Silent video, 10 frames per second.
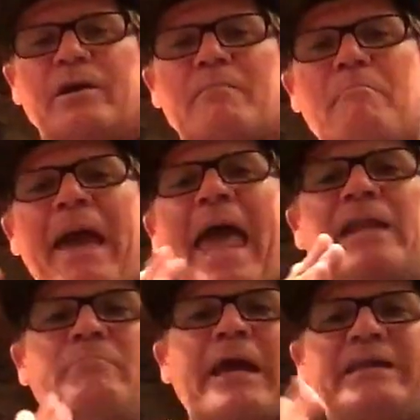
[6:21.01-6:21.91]

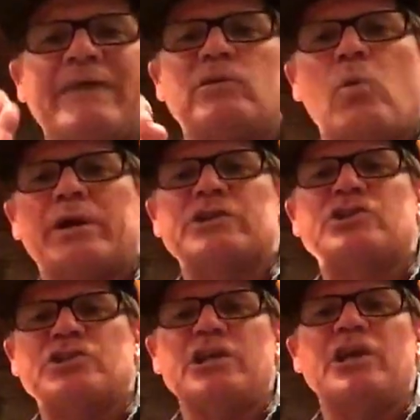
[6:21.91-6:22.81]
Man may never want to
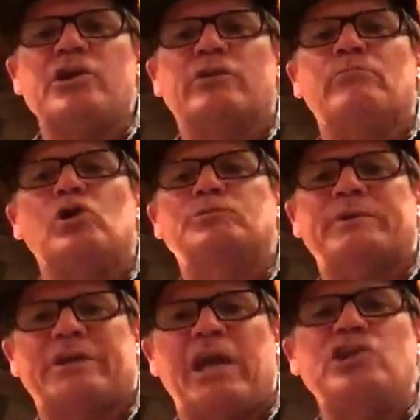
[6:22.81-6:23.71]
see your
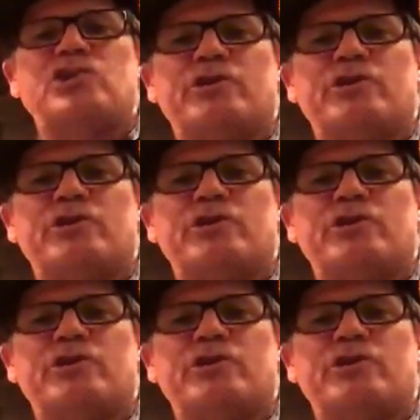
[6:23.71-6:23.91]
multiplication,